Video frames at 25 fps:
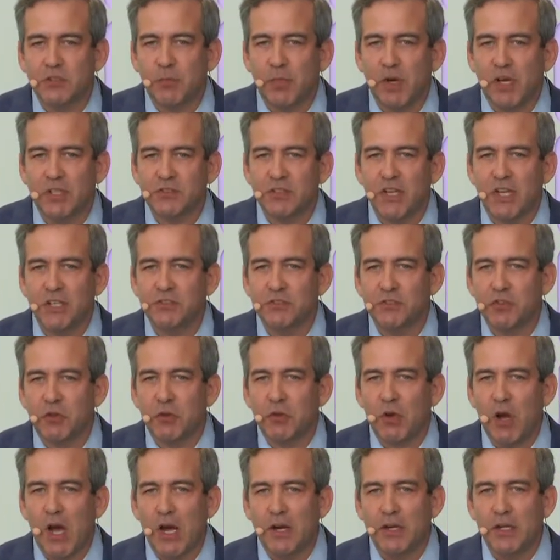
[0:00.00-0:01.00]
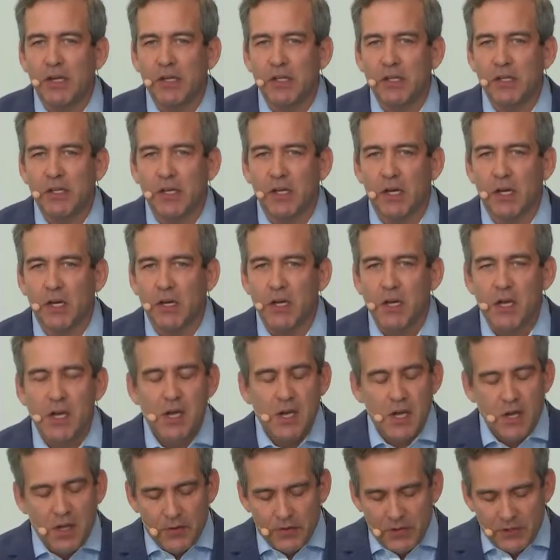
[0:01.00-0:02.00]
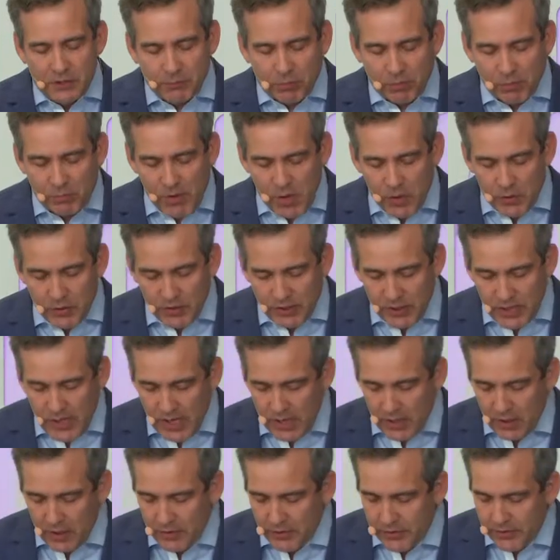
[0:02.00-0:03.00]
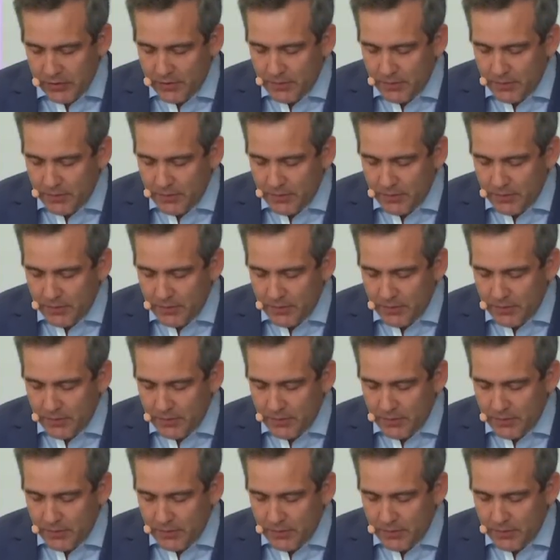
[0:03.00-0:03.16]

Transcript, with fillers: bus stations throughout India that's promoting health.